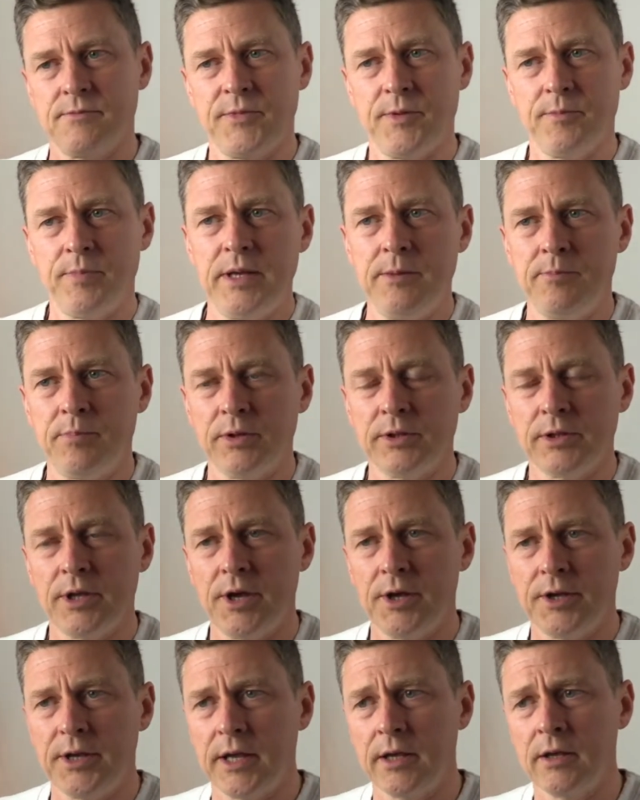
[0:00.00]
The people
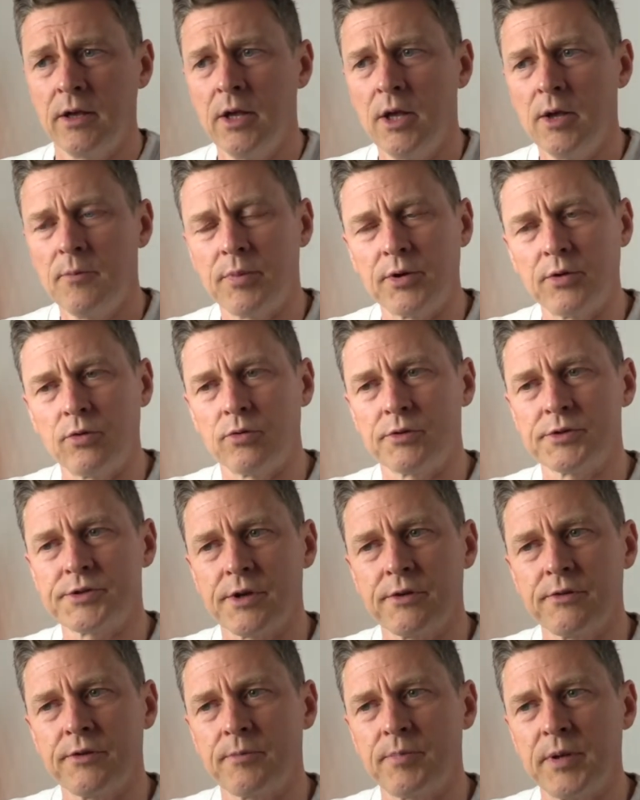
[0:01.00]
learning, but
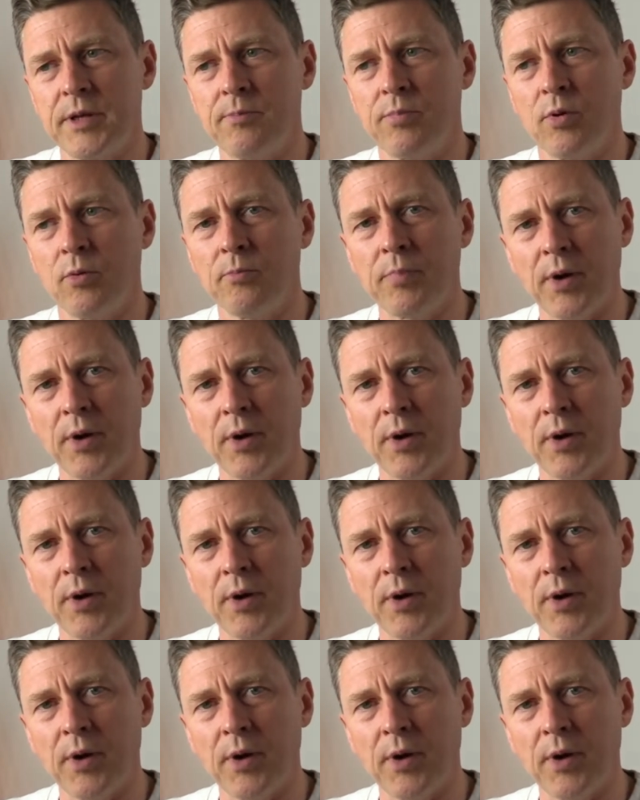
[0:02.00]
also the people